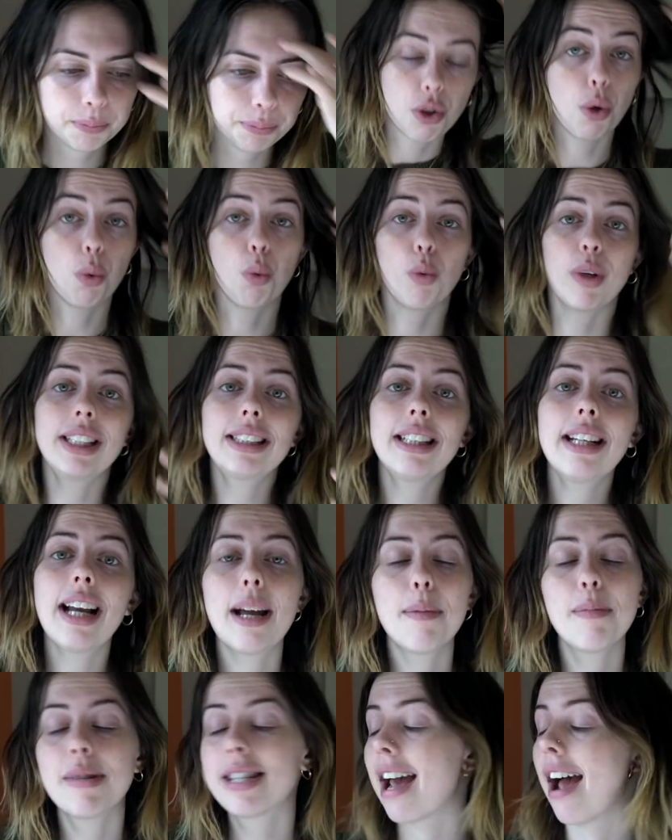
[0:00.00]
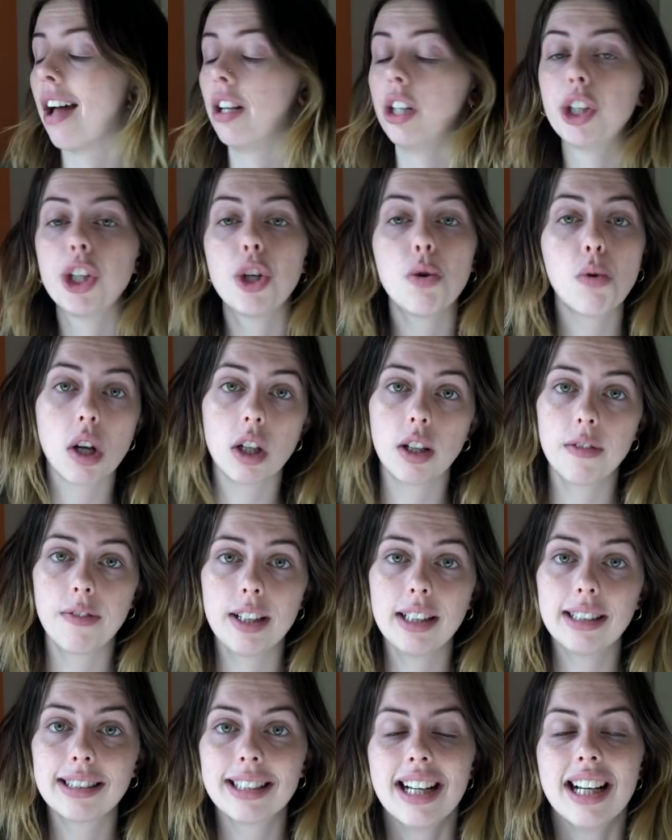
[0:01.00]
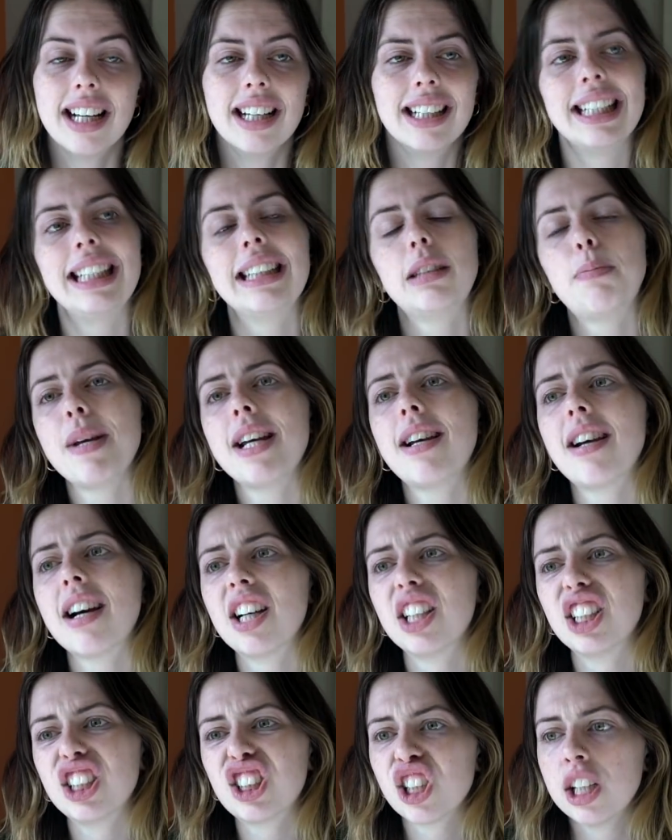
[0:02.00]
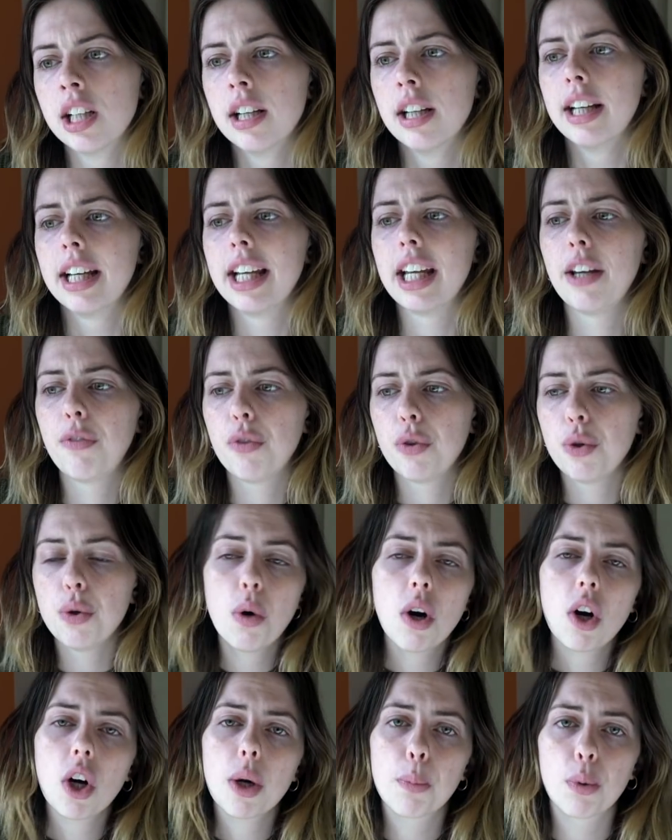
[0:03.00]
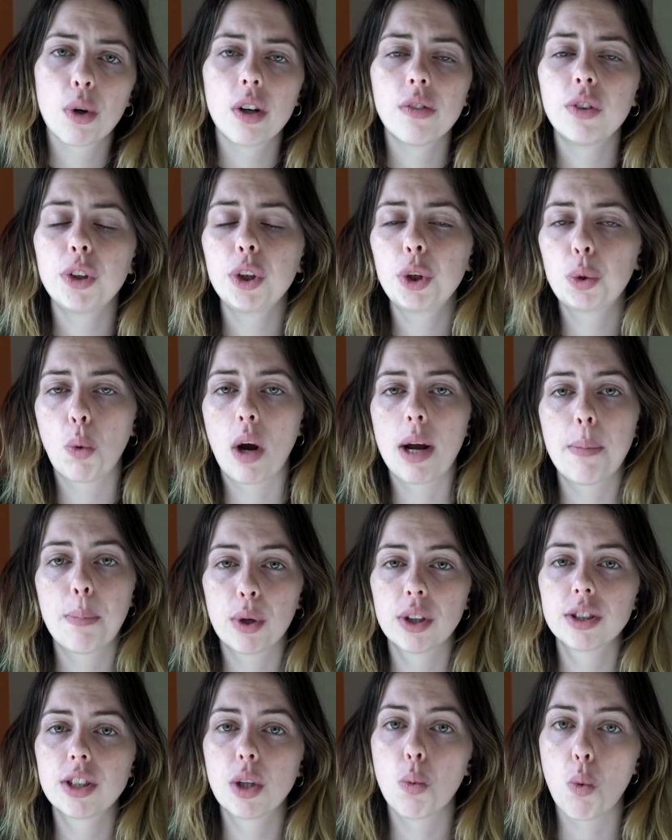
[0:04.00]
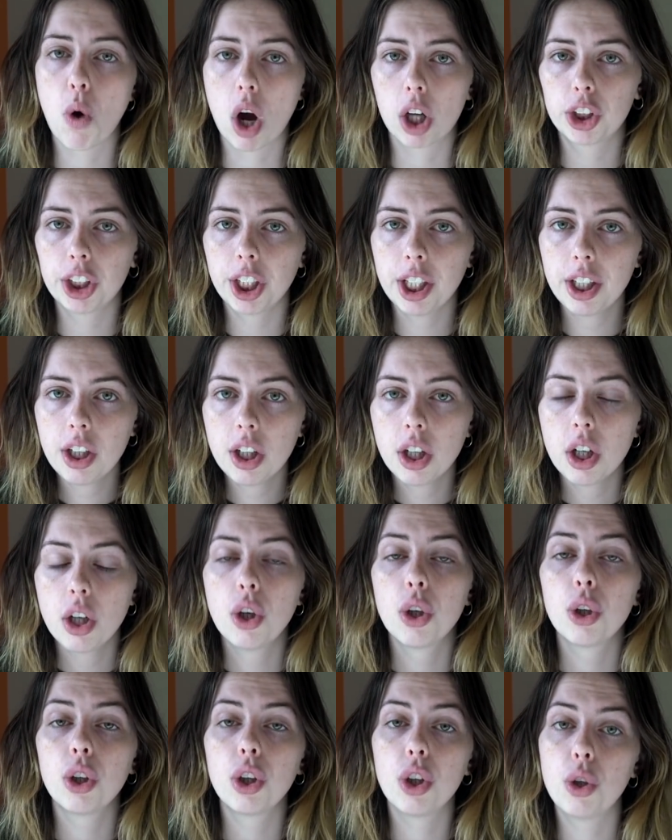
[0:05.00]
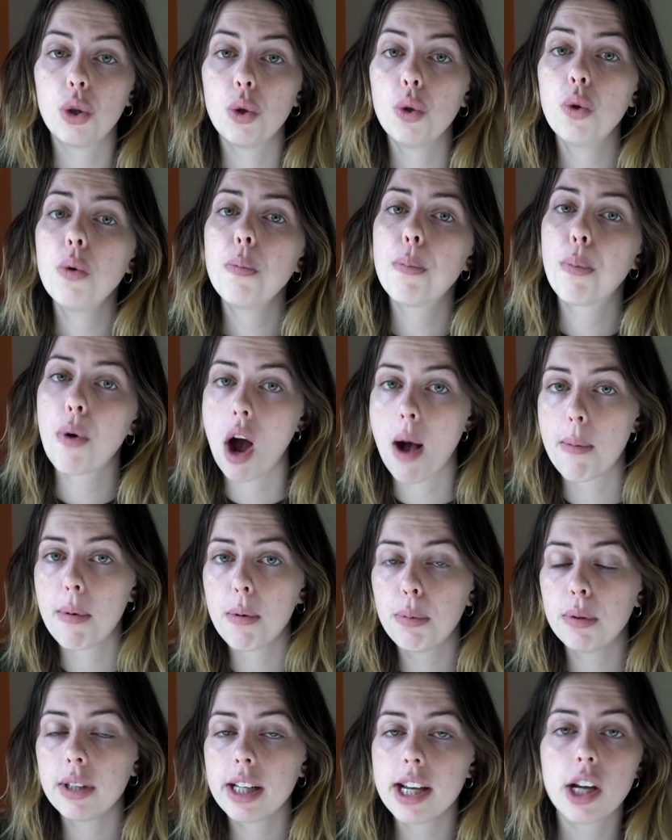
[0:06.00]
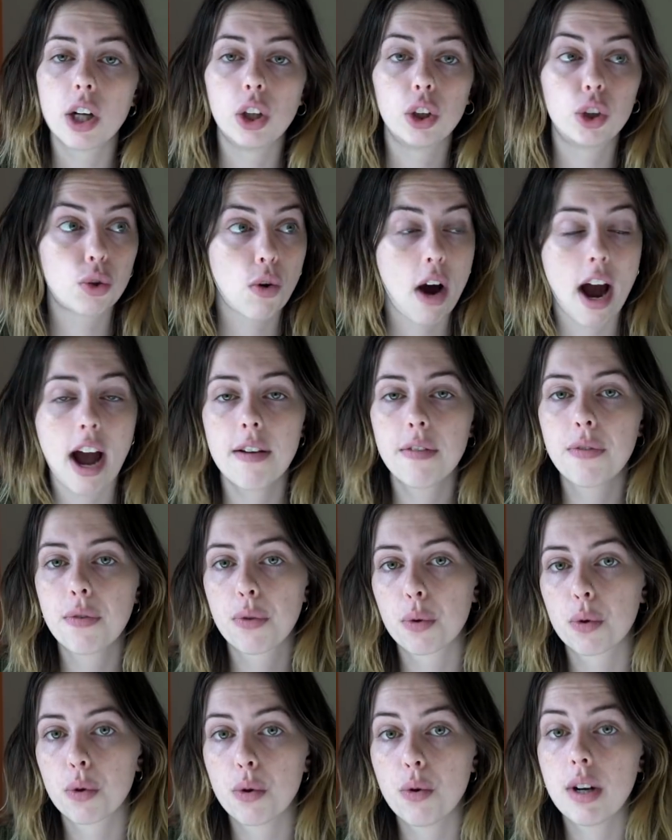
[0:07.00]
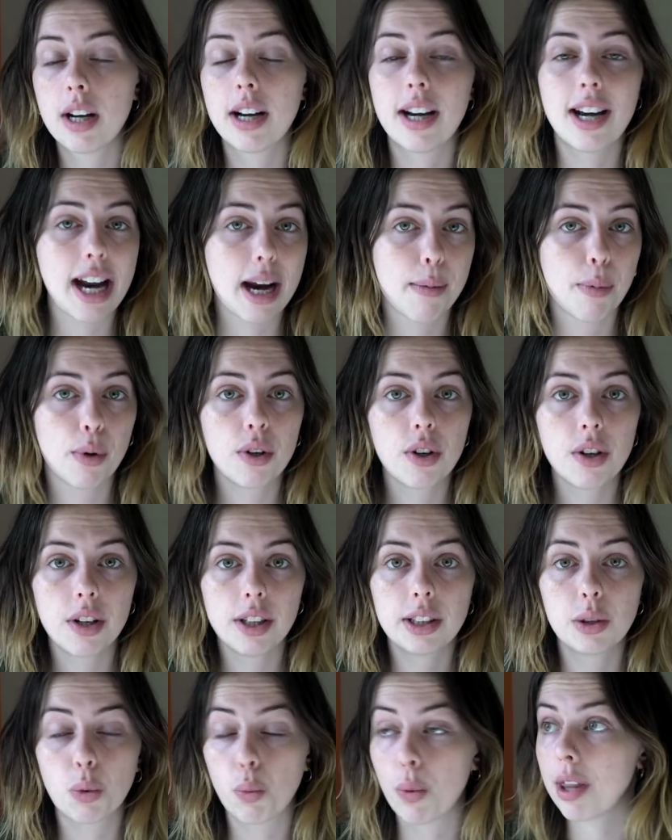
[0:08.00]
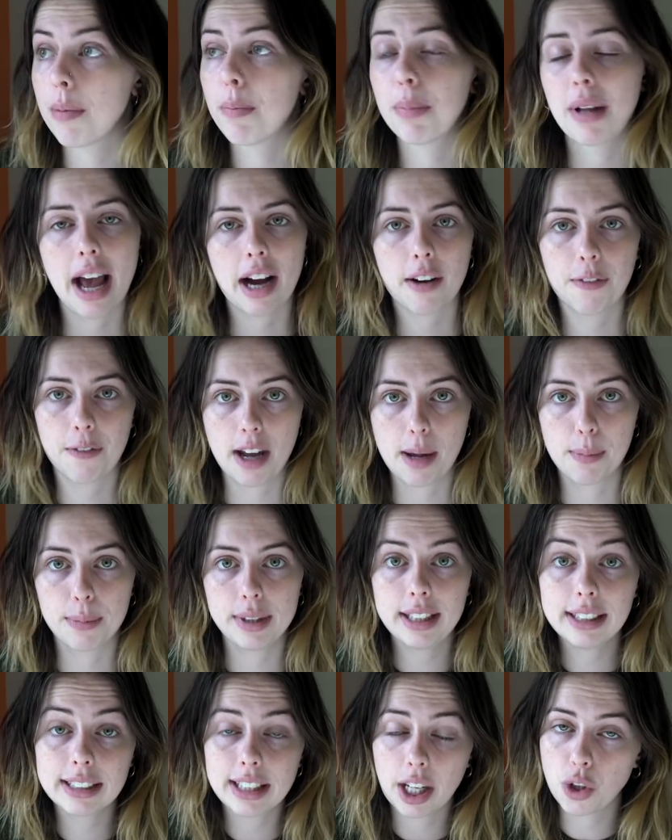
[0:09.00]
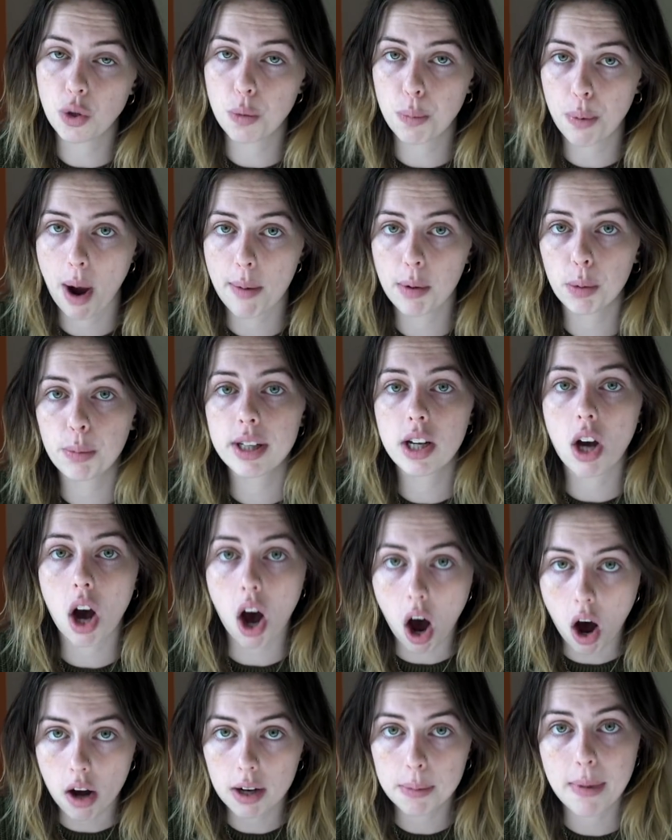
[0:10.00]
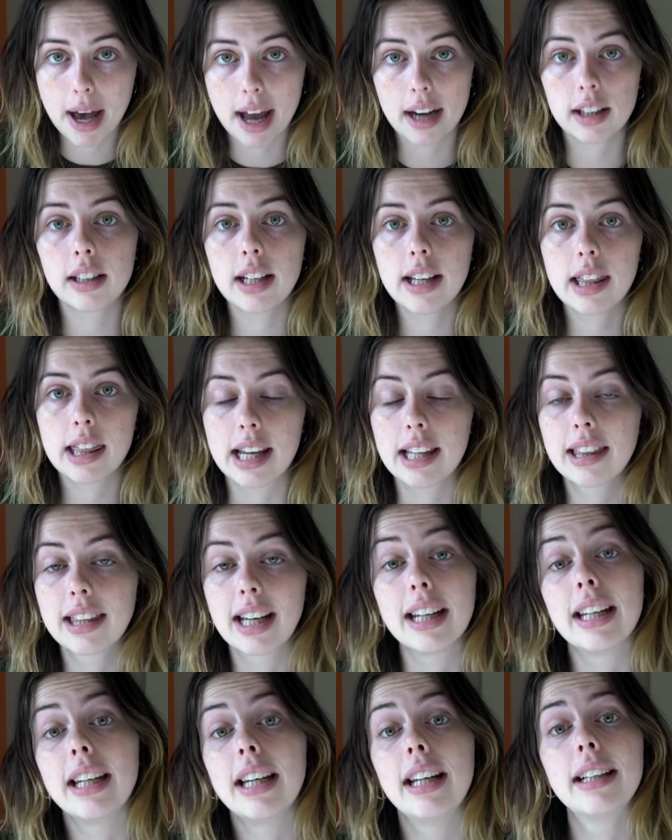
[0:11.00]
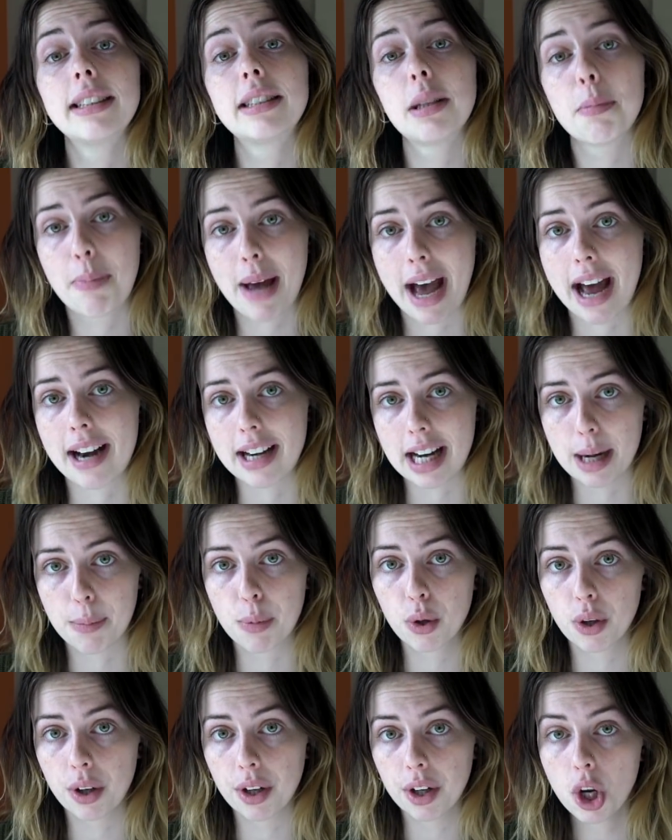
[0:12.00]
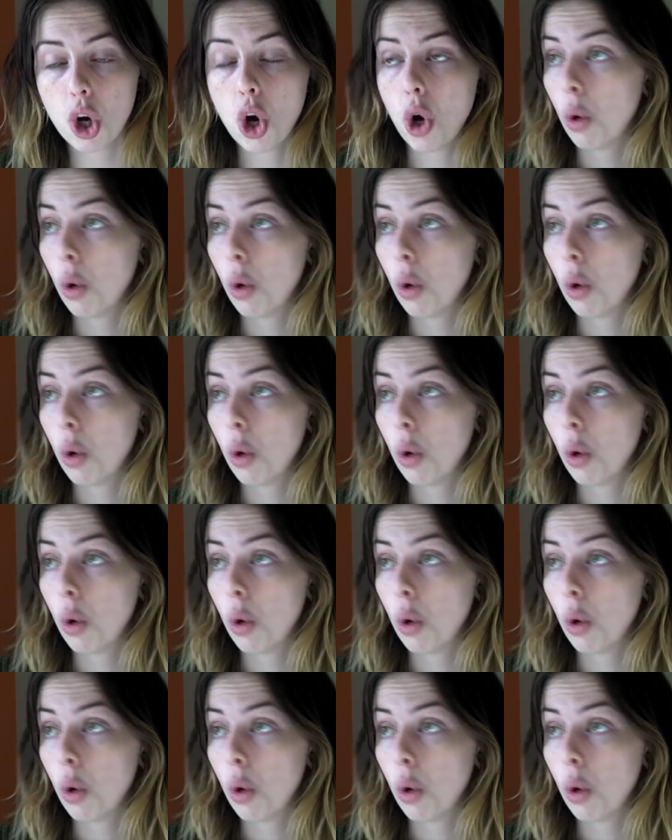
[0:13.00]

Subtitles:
The reason I'm telling you all of this is because if you are a privileged white person watching, you probably drive through neighborhoods with black families and you probably automatically think that it is a bad neighborhood.